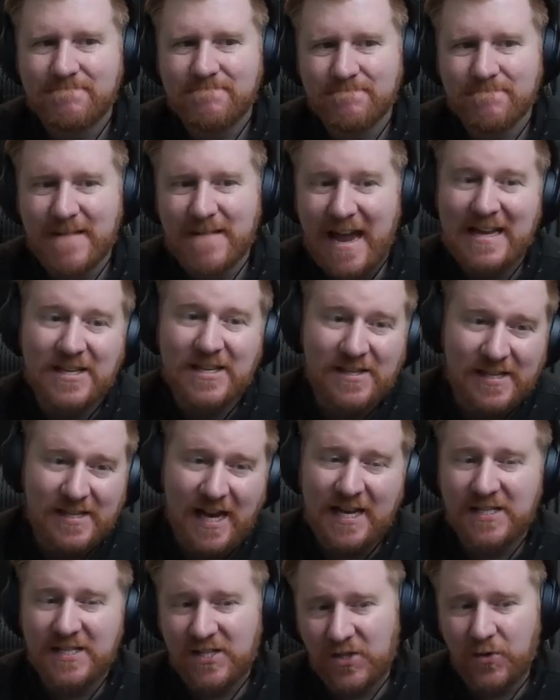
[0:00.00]

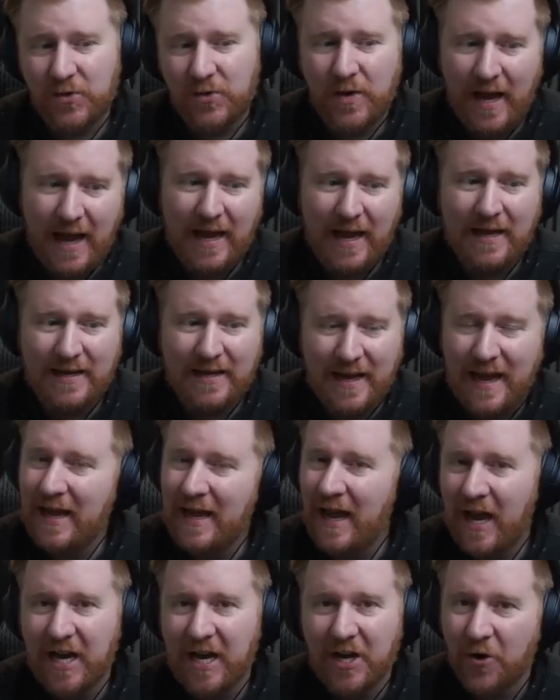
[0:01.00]
Zazu and
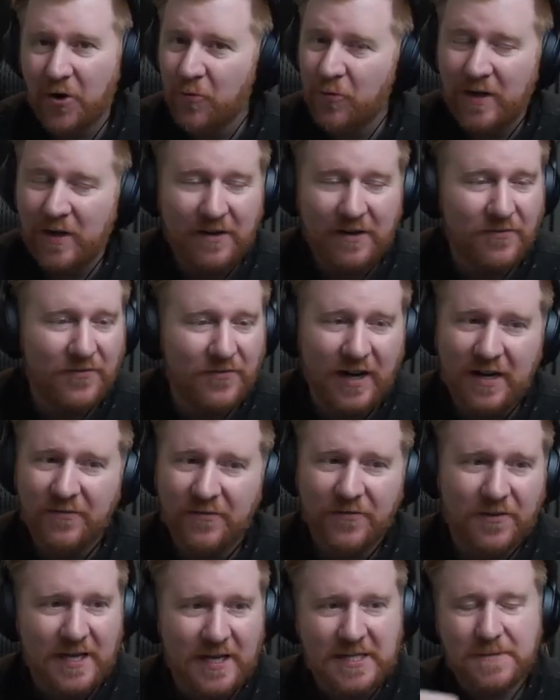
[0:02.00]
Heihei are really fighting for
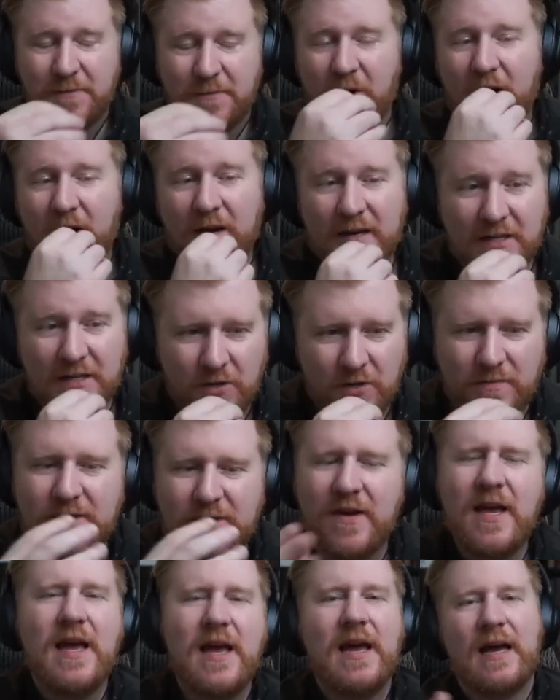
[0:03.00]
that spot in terms of
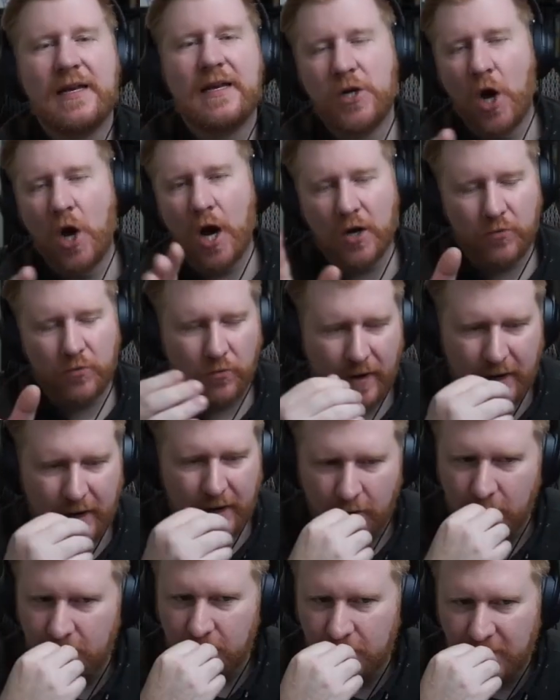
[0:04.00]
non-rare,
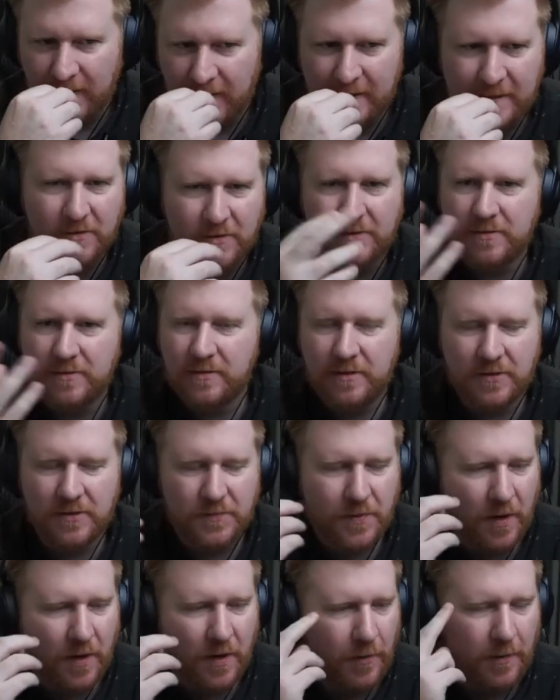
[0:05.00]
right? There's
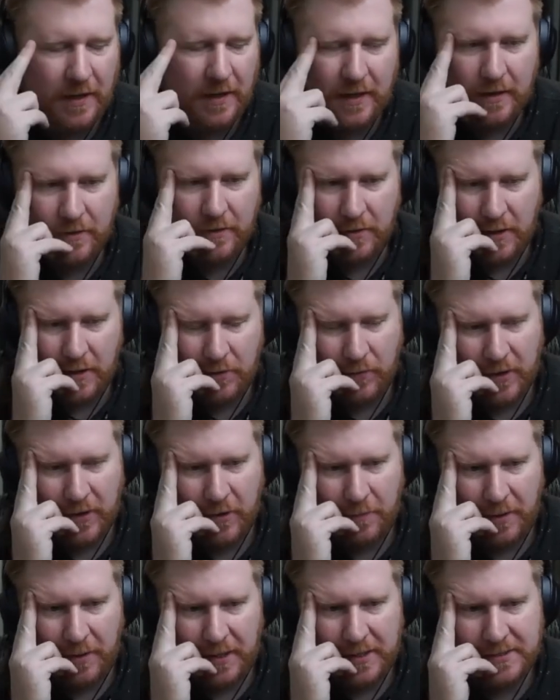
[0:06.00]
probably a rare
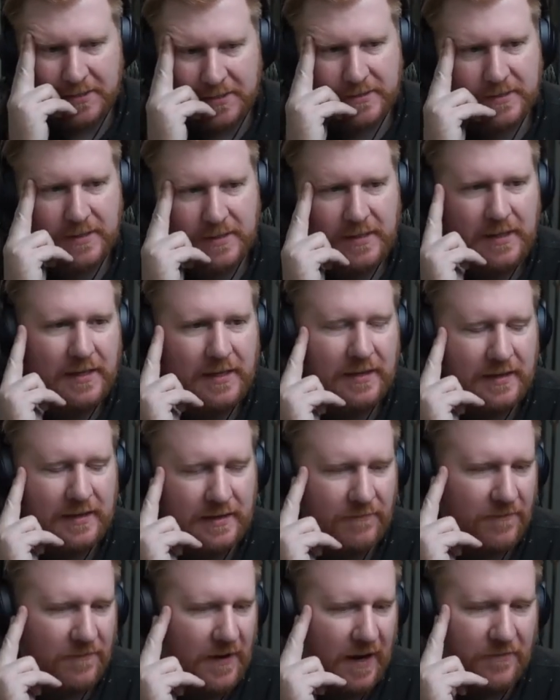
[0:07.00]
plus
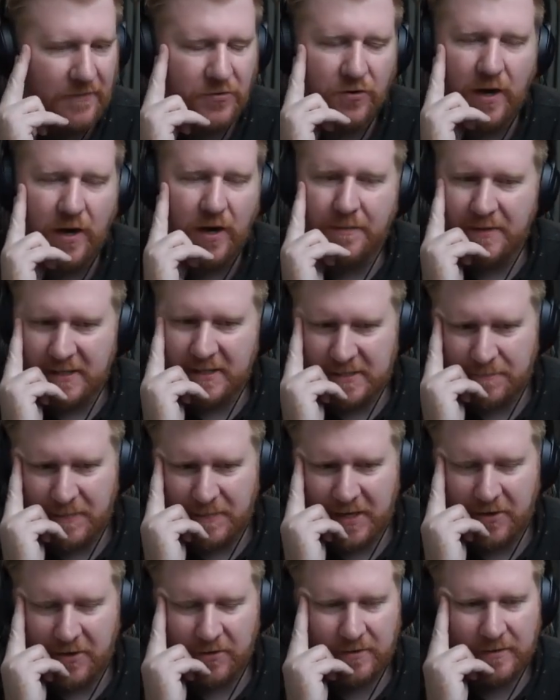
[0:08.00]
5-drop that's
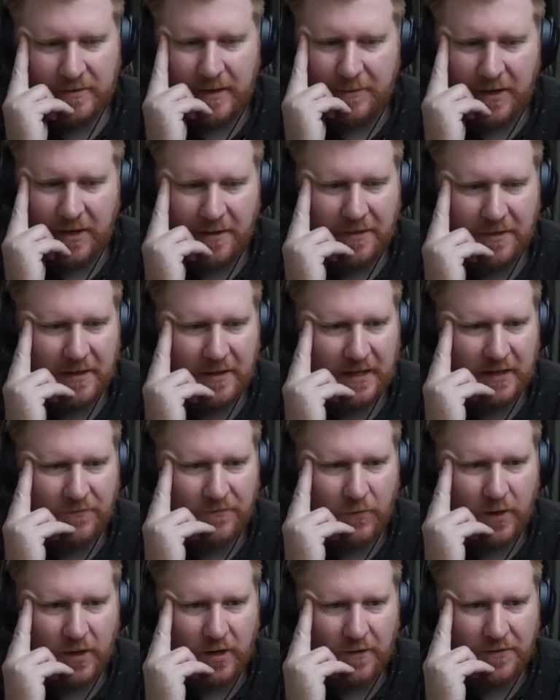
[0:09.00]
better. I'm not thinking of one
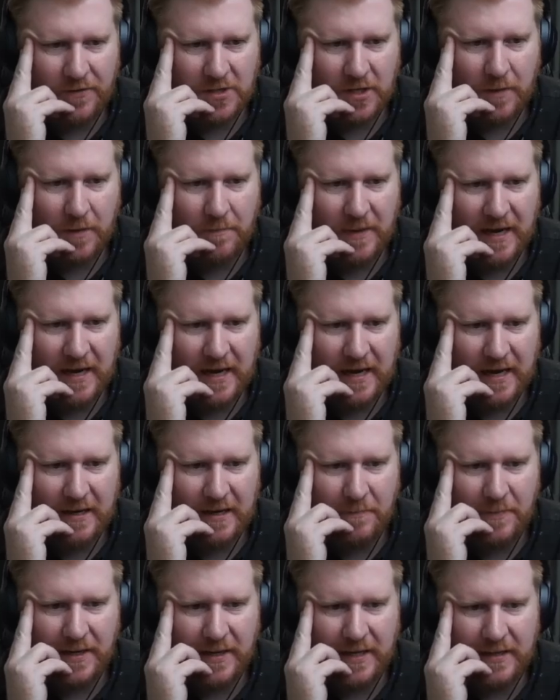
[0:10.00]
off the top of my head,
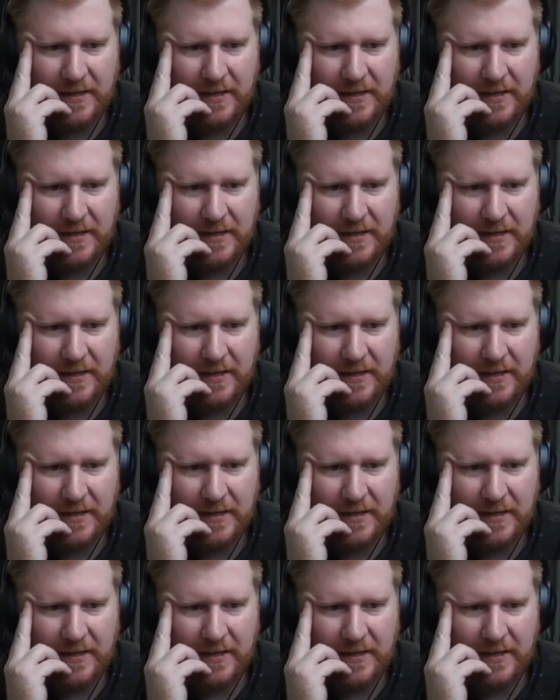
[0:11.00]
but